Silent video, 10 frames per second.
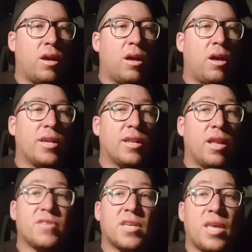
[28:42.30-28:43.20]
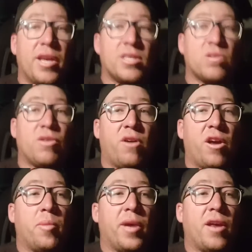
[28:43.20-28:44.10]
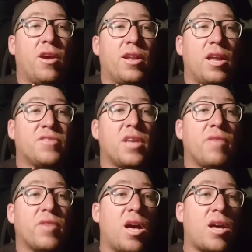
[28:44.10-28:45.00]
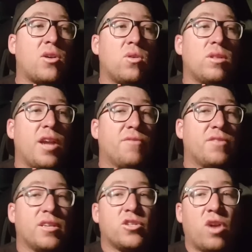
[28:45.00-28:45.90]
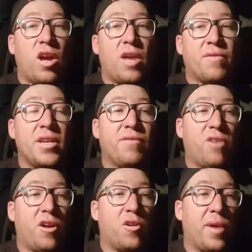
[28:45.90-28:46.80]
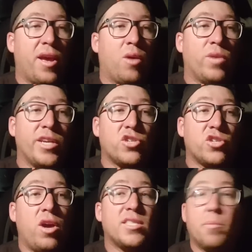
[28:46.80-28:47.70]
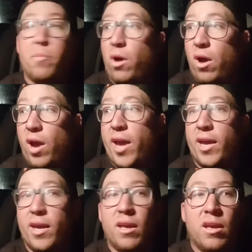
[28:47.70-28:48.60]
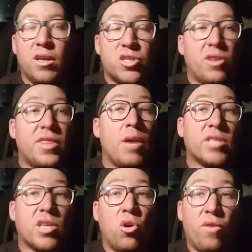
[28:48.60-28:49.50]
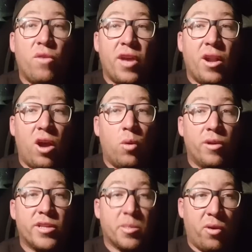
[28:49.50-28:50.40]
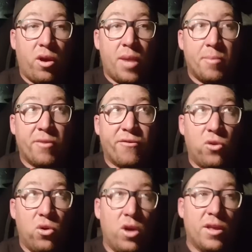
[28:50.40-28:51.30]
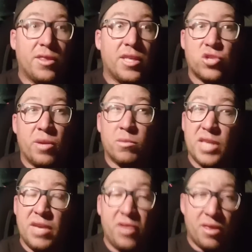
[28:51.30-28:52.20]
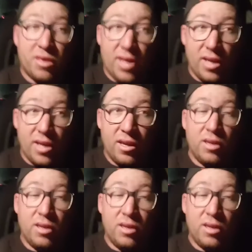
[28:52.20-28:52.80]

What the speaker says: I'd love to come out to a final bout. I'd love to have a car cool enough to drive in final bout. We tried to buy, so there was a Corvette I wanted to buy before this trip was even a thing,